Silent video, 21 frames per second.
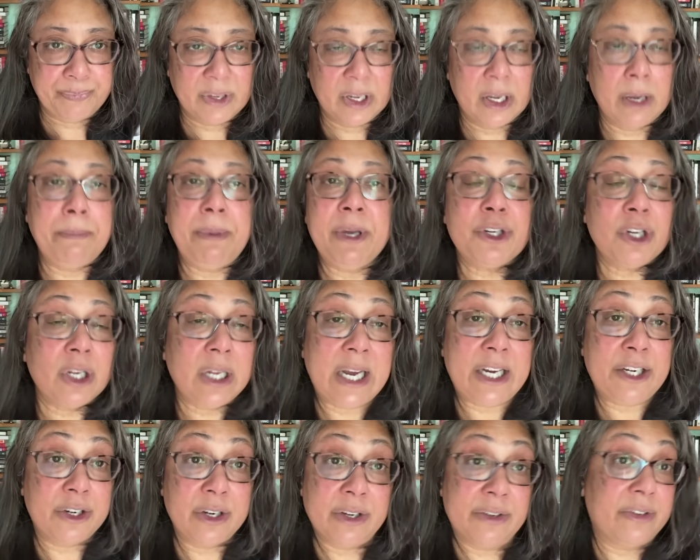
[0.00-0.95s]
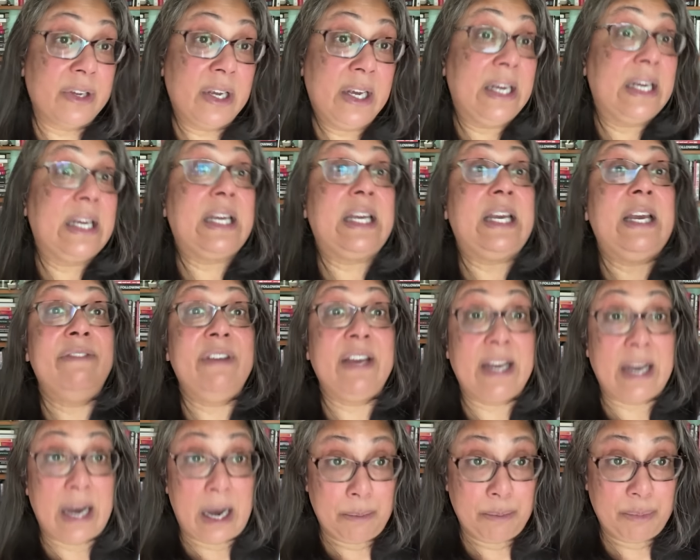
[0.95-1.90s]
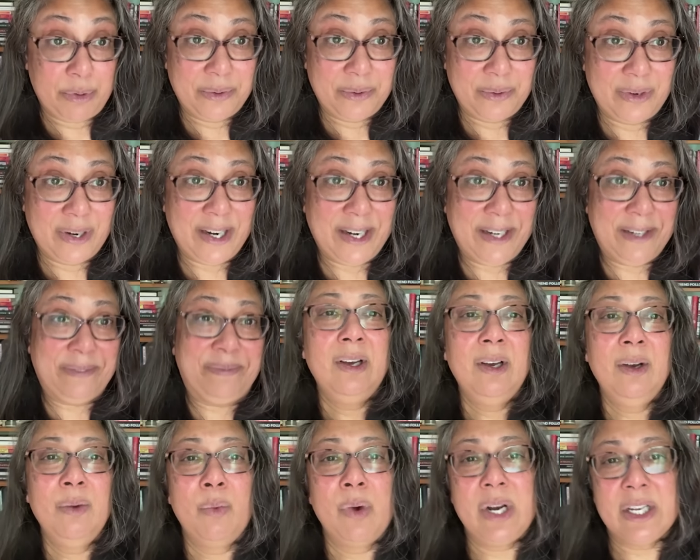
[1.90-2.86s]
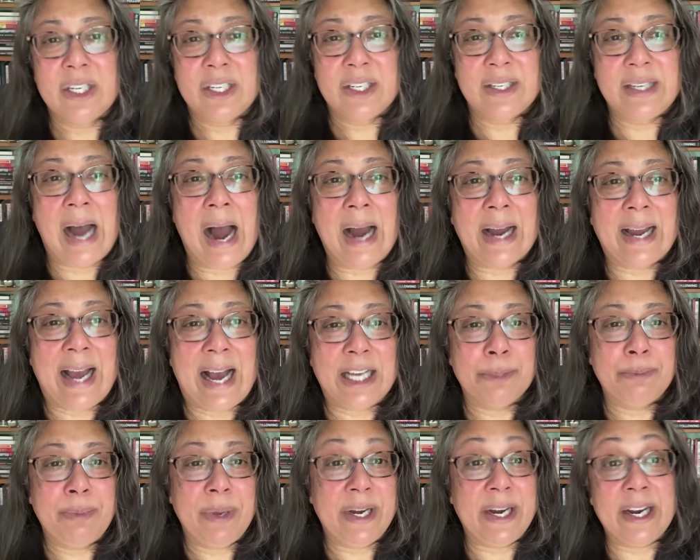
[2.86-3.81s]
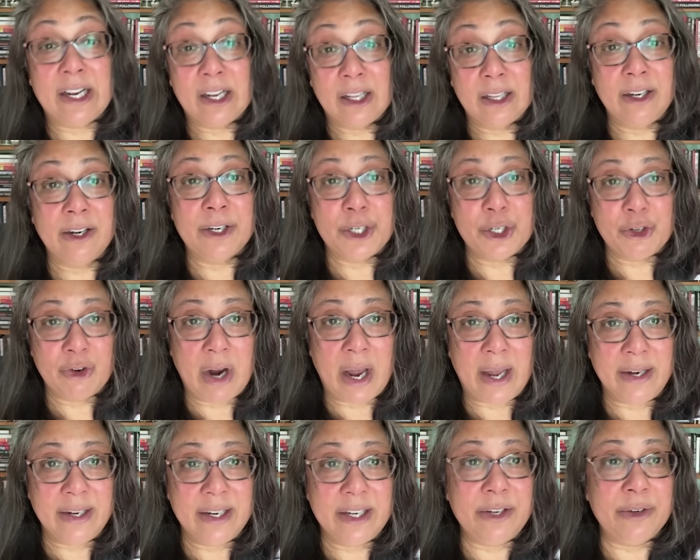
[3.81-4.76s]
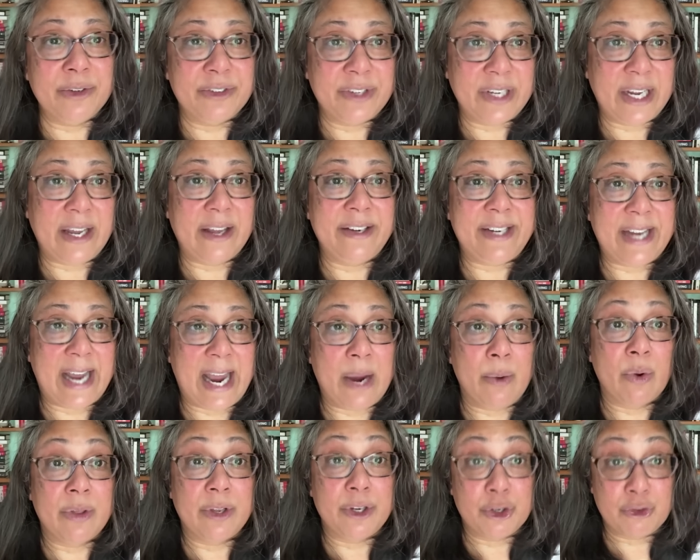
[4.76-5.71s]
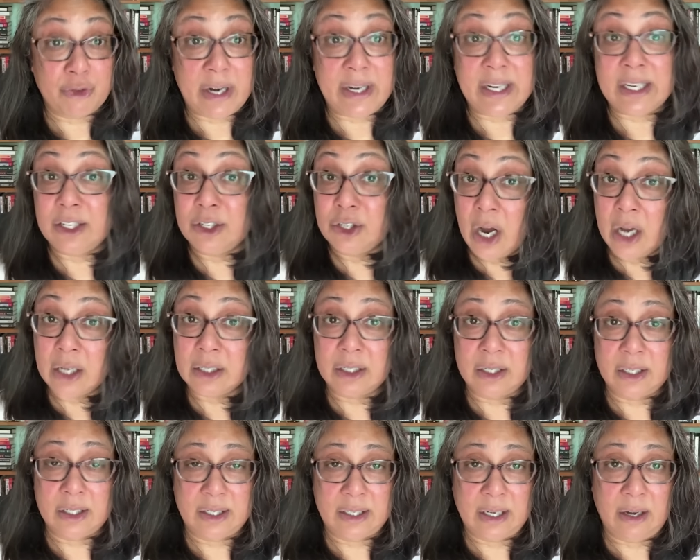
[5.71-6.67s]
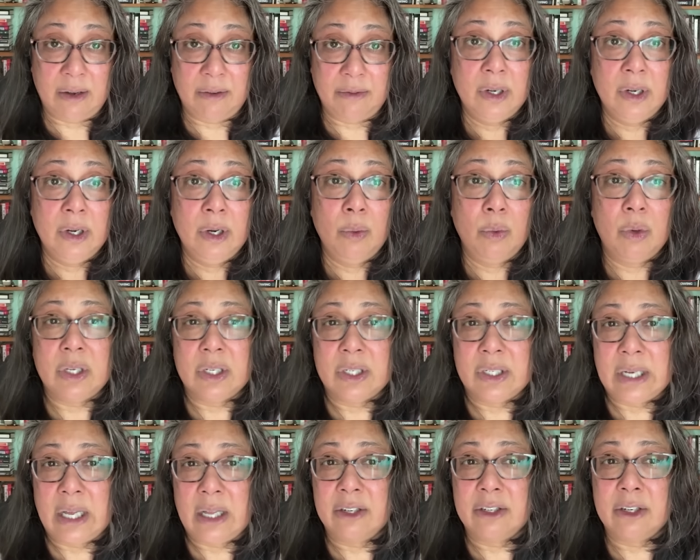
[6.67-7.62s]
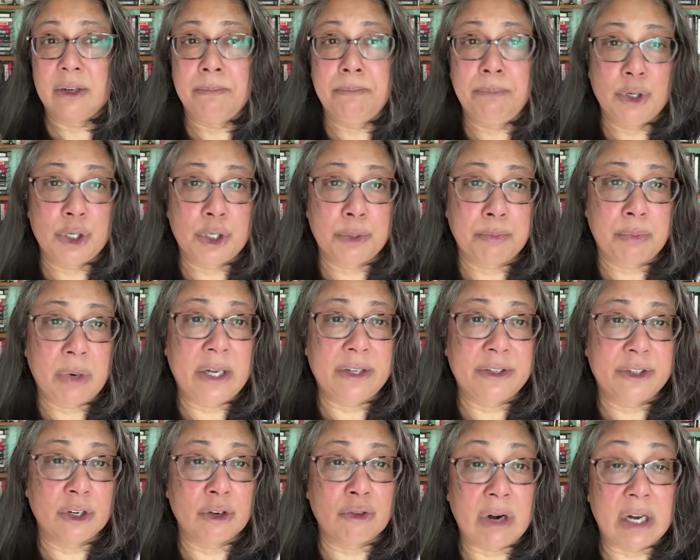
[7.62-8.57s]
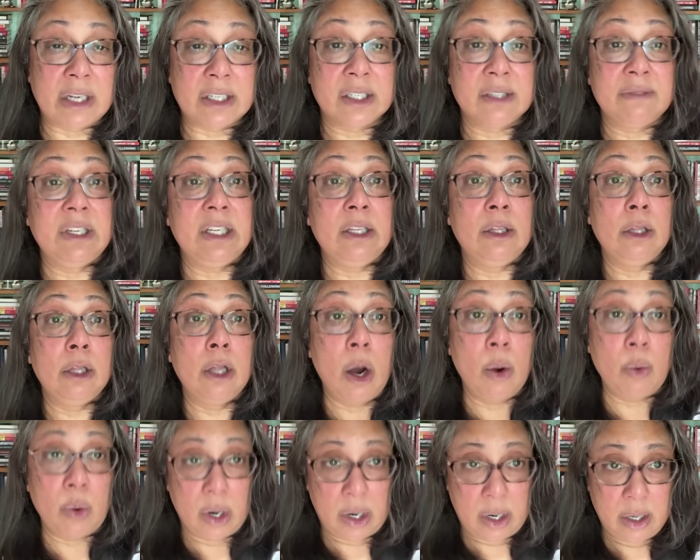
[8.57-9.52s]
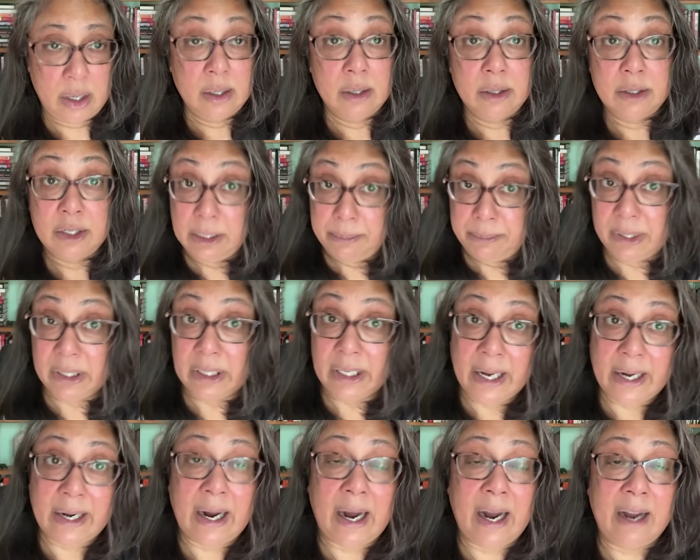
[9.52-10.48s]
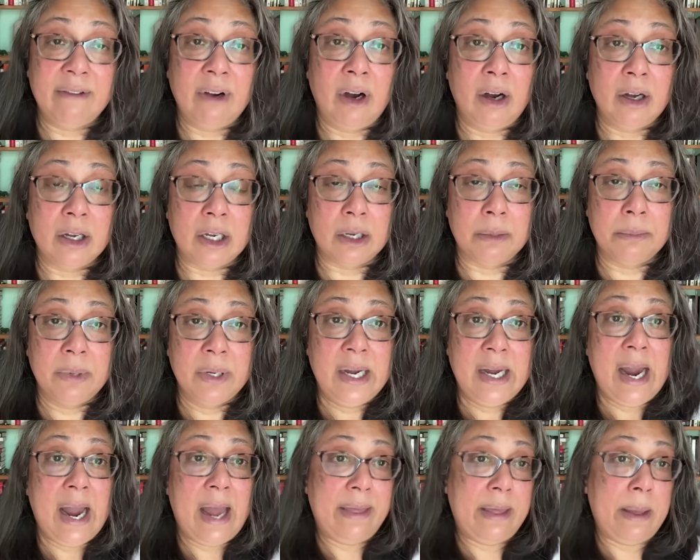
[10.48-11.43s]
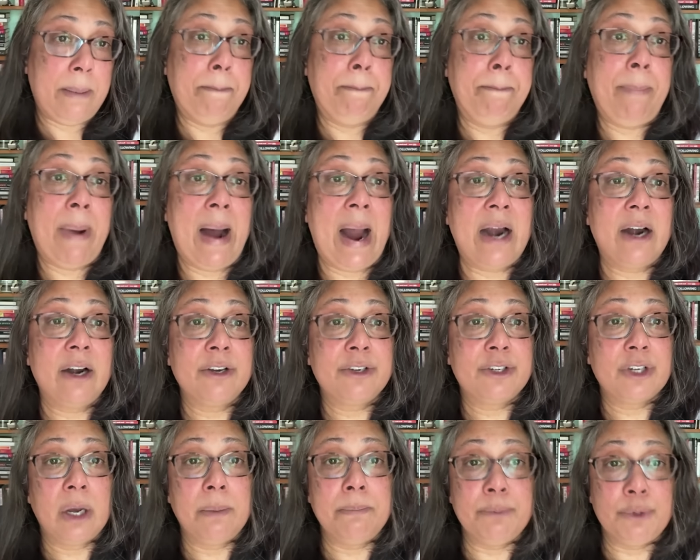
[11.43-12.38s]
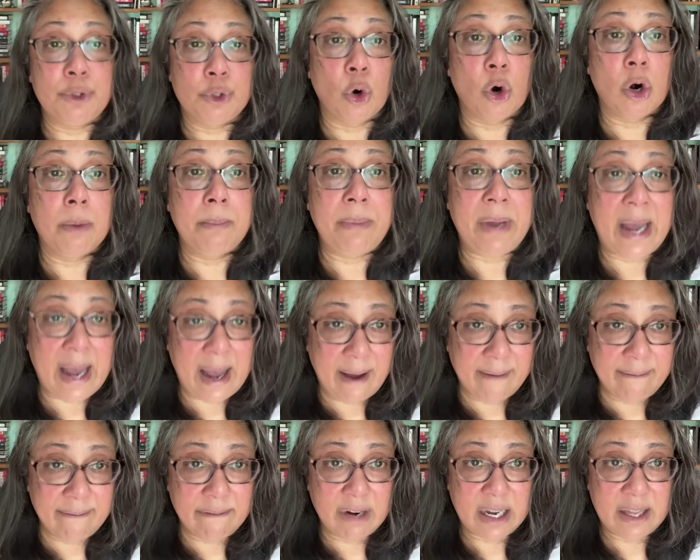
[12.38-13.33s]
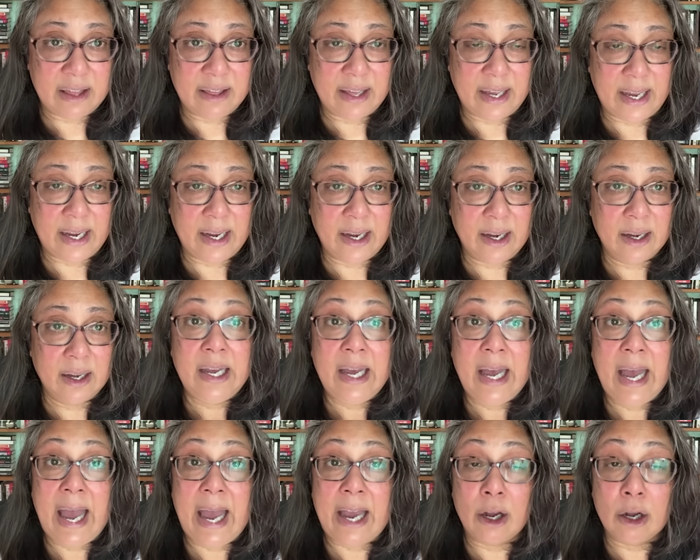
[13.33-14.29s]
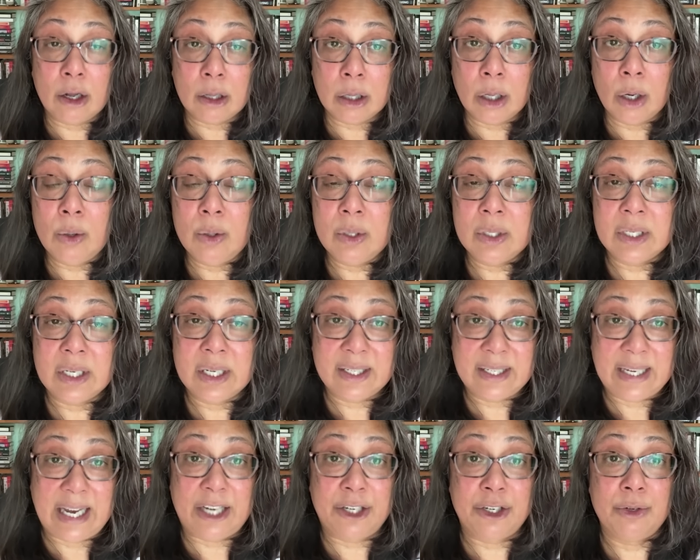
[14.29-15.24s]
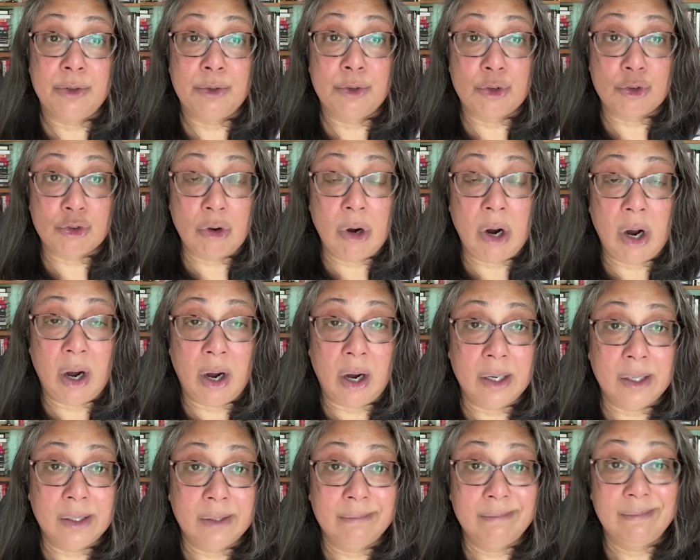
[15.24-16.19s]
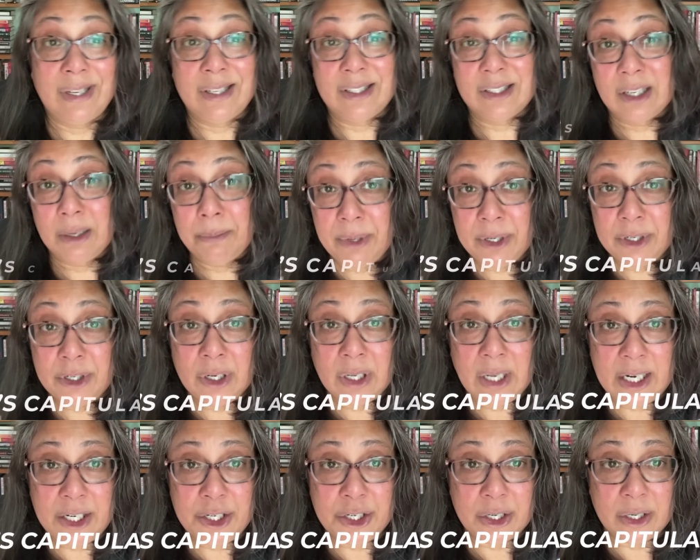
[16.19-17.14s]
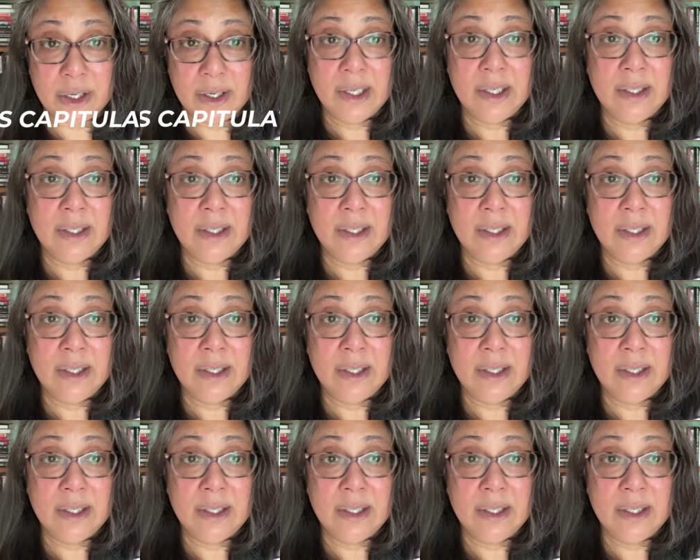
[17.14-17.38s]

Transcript: Capitulation is giving up, right? When a stock has been in a clear trend and you see a day where the trend exhausts itself, where the sellers have pushed price aggressively lower, typically on high volume, and then buyers absorb everything and close the session strong, that's capitulation.